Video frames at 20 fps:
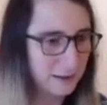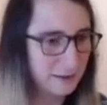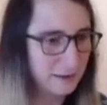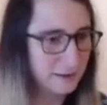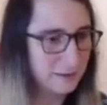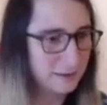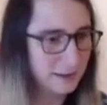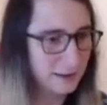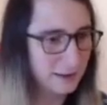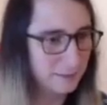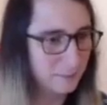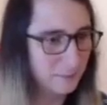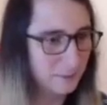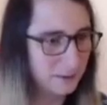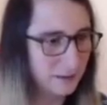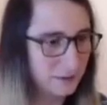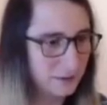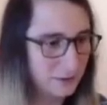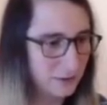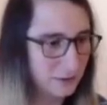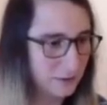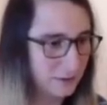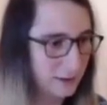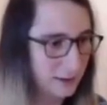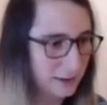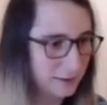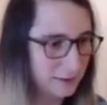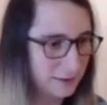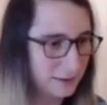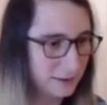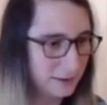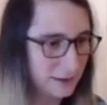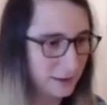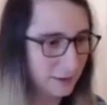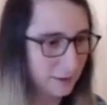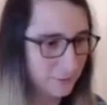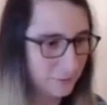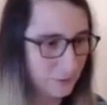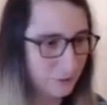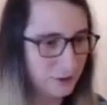in this game is just an instant
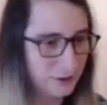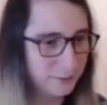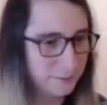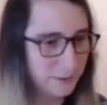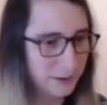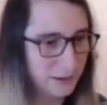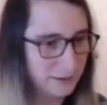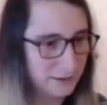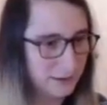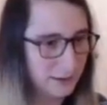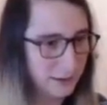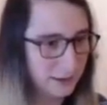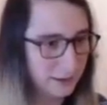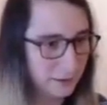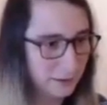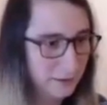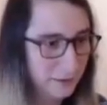kill if you jump on its head.